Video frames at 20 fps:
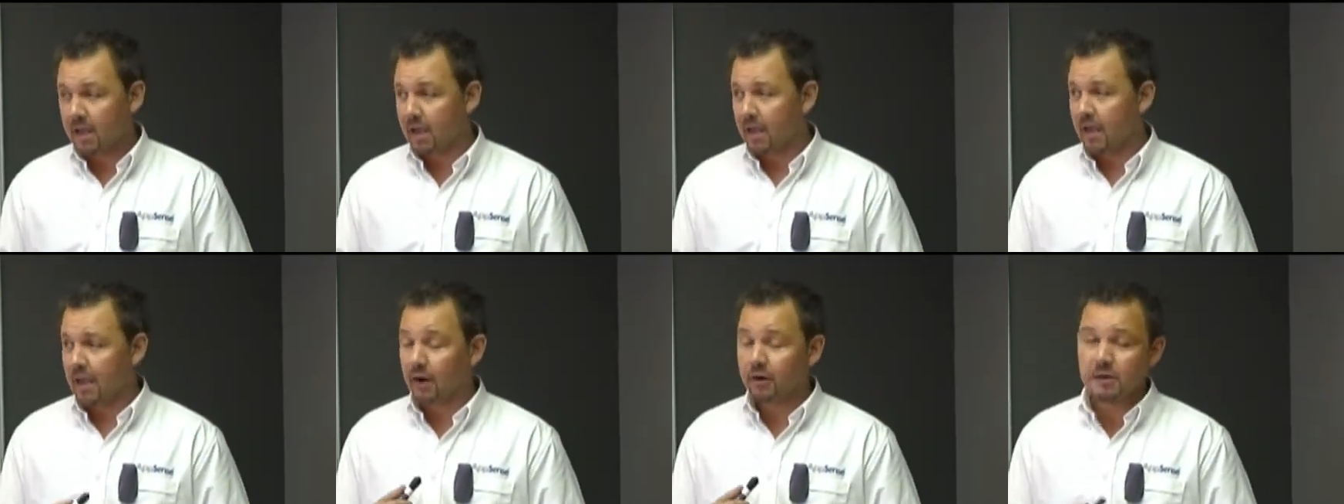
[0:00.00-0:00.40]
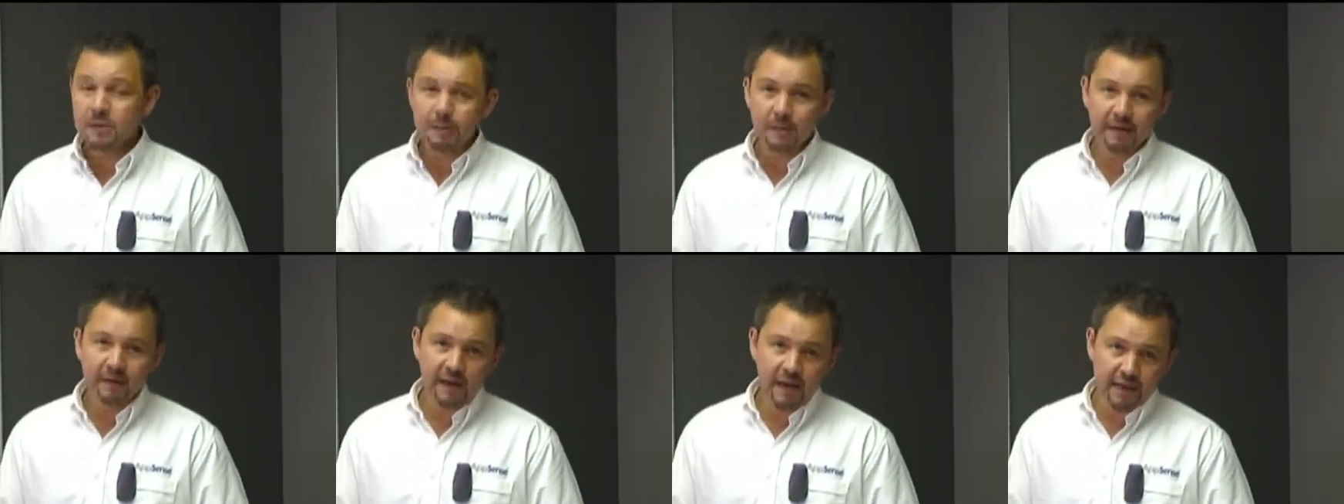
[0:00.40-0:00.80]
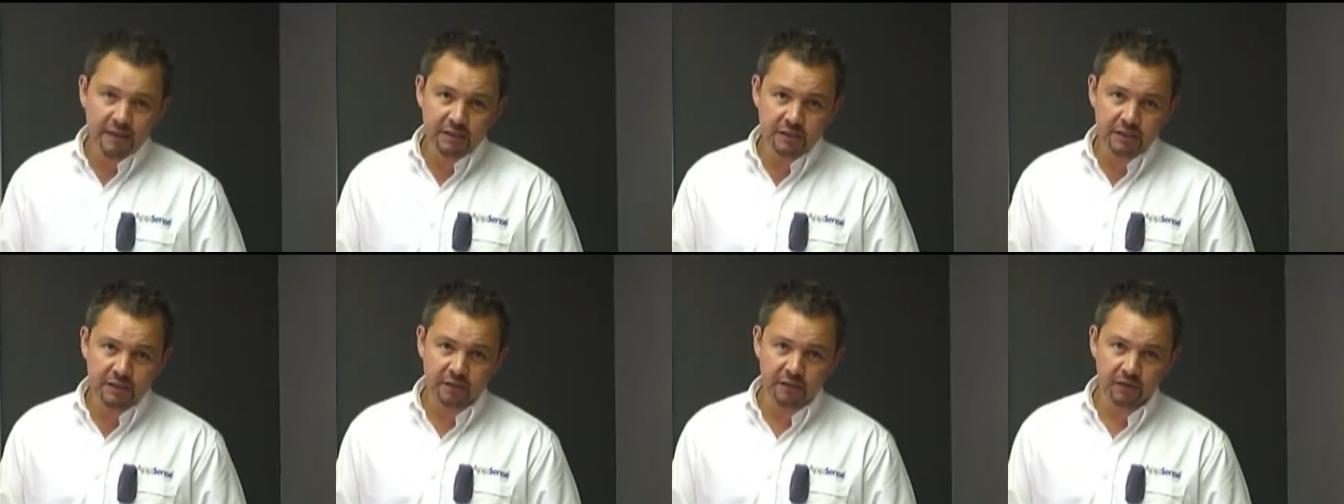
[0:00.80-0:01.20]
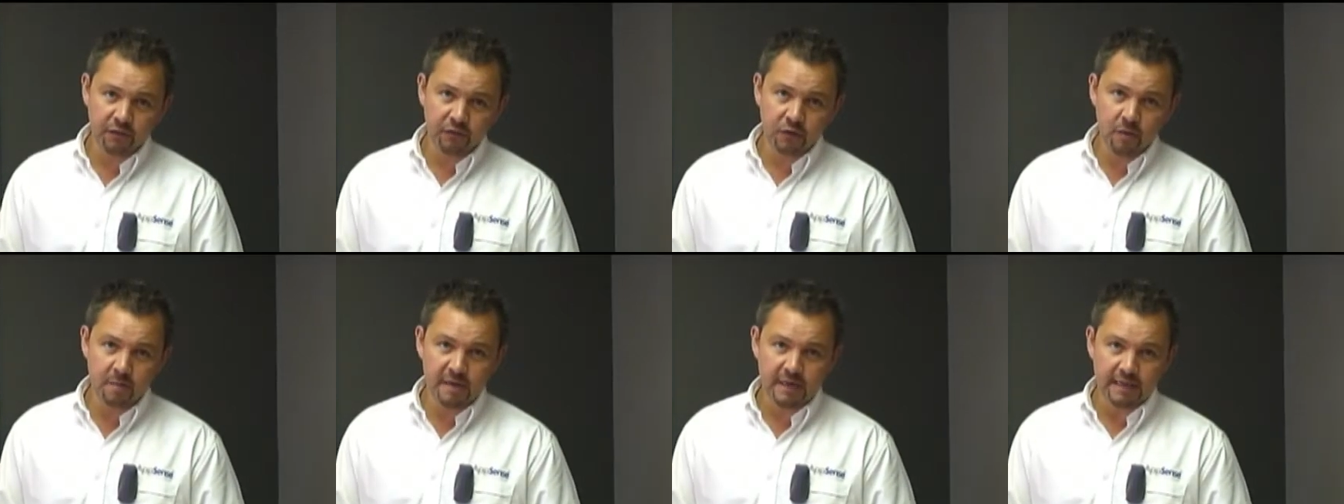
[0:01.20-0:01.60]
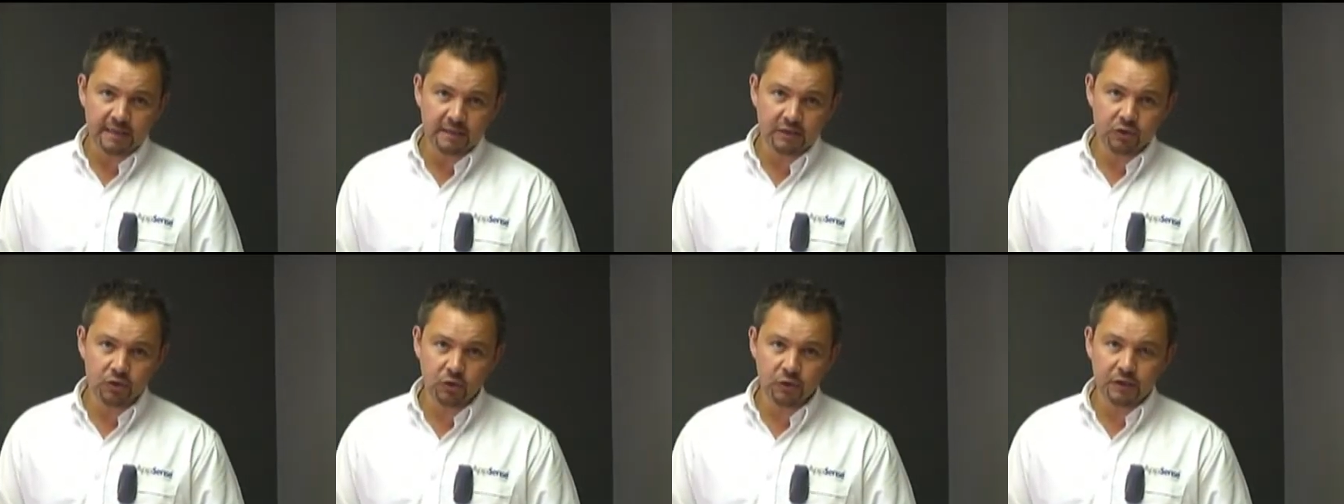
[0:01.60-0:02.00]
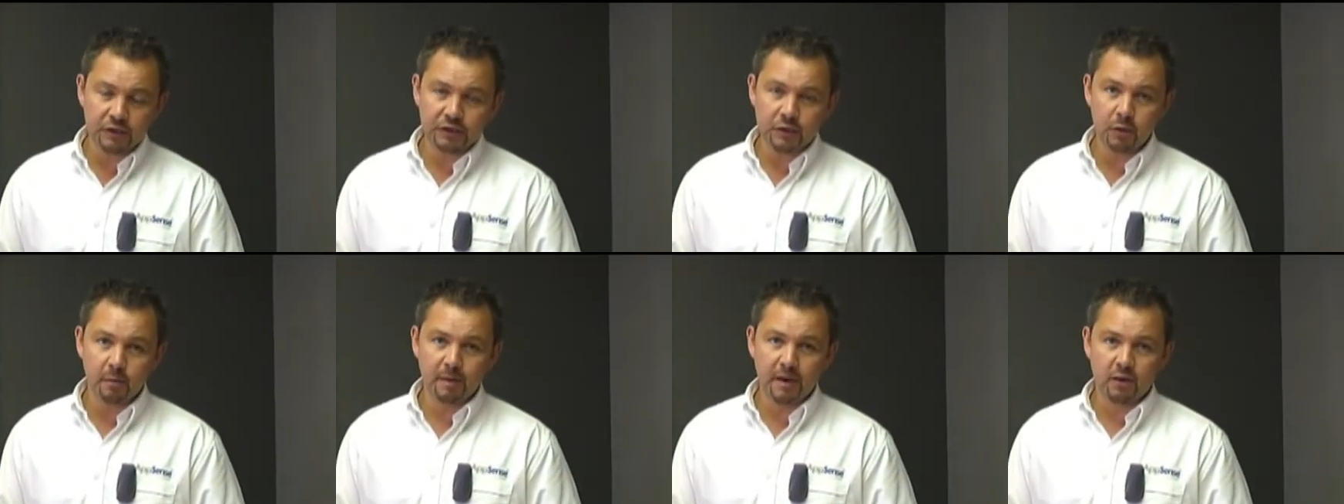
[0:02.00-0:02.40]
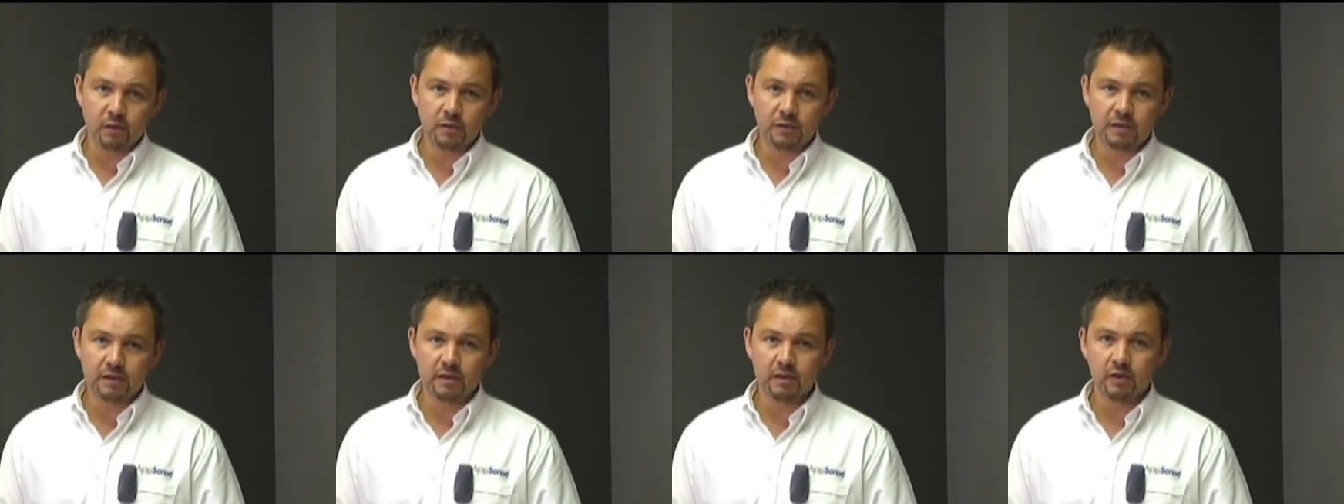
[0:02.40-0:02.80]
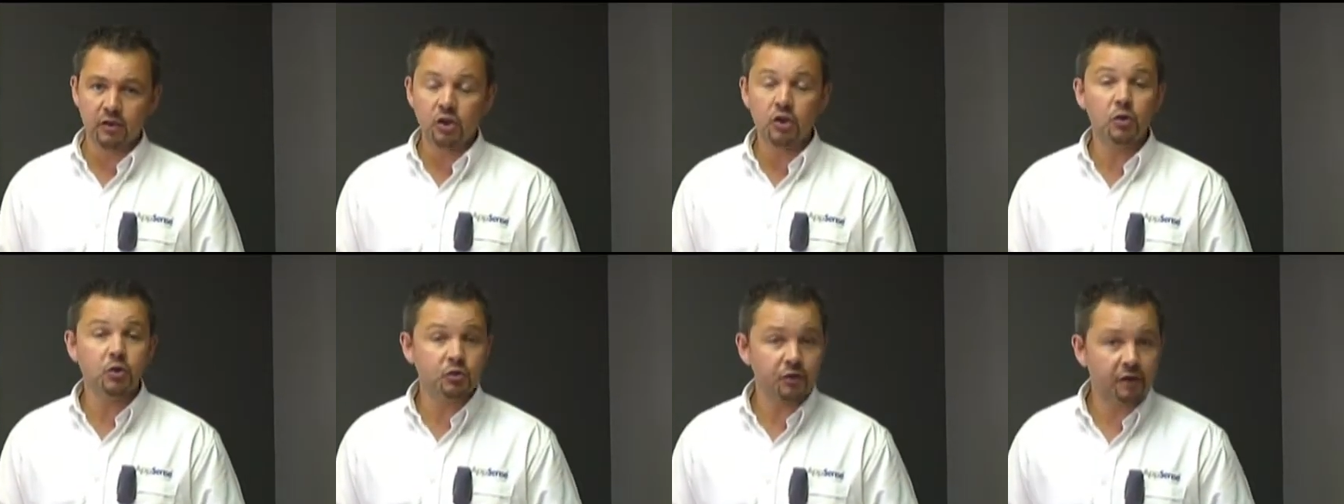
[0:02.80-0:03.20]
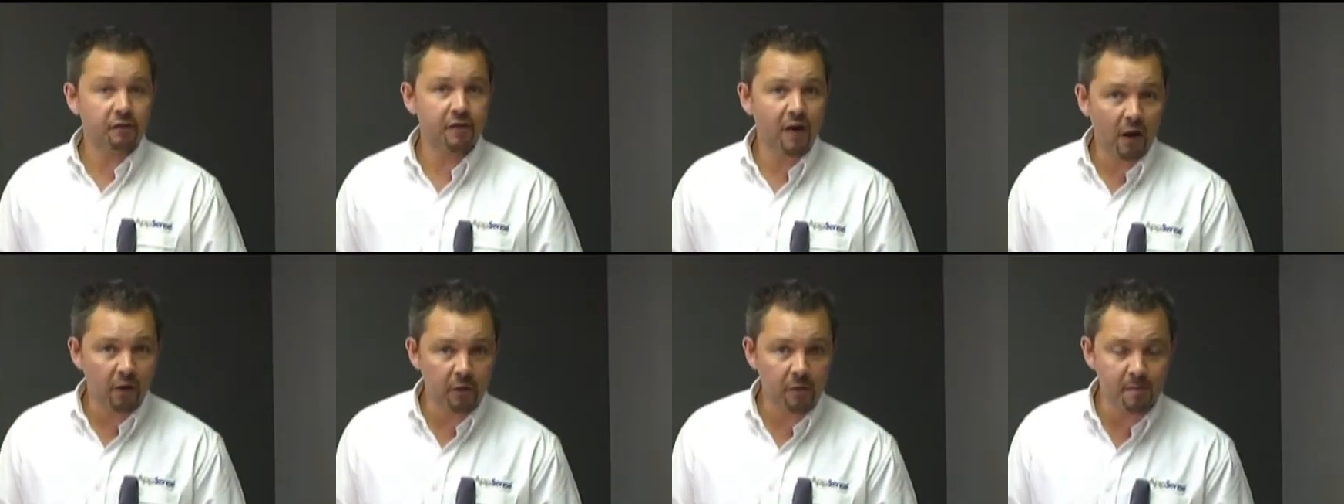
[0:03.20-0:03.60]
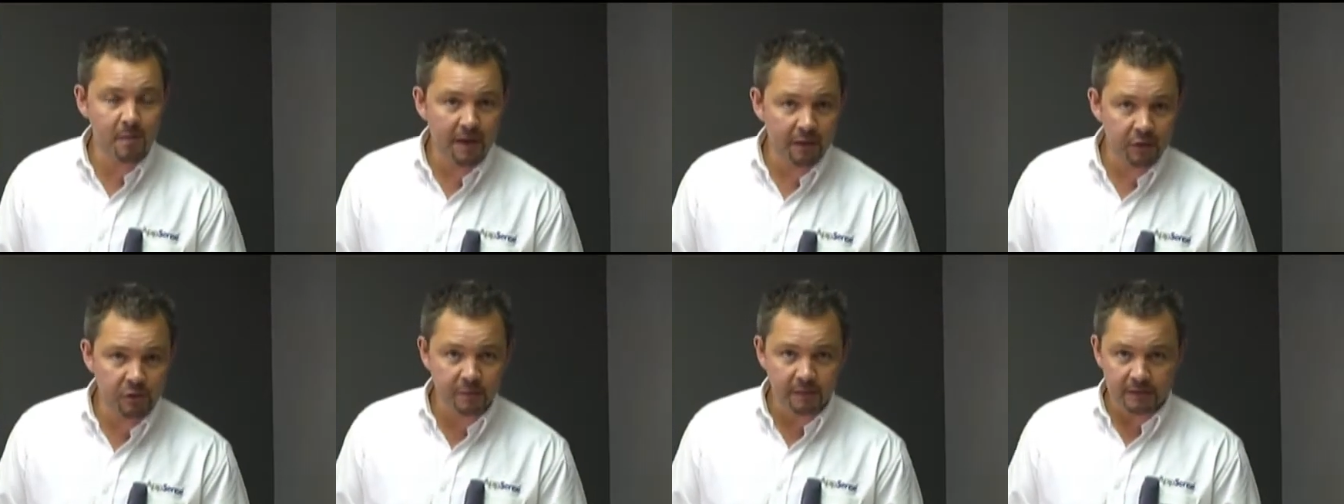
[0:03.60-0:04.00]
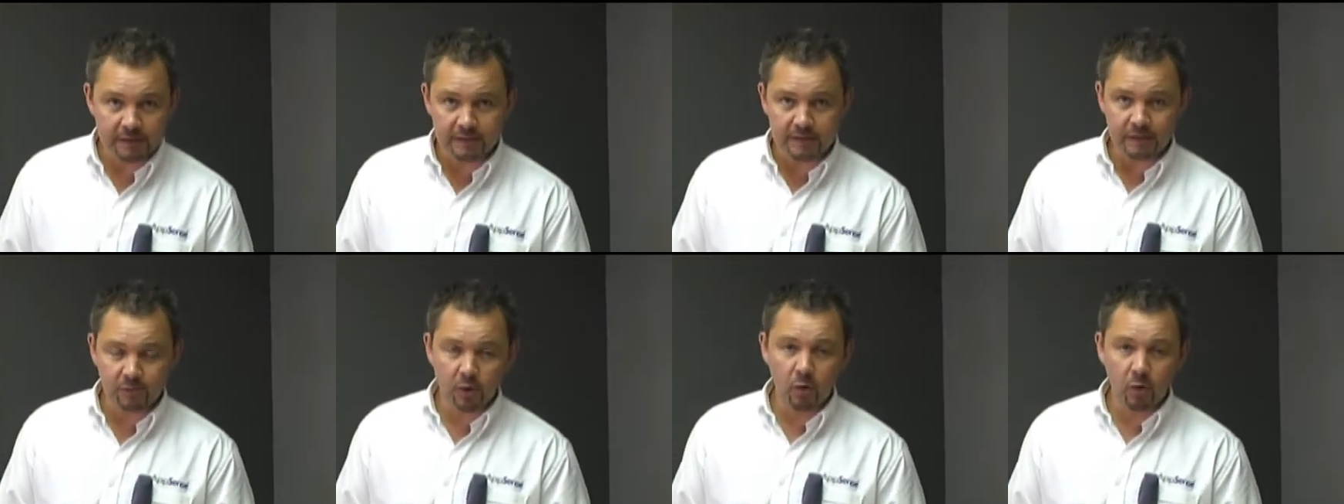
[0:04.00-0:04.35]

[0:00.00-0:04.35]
I'm going to spend the next few minutes talking to you about user environment management,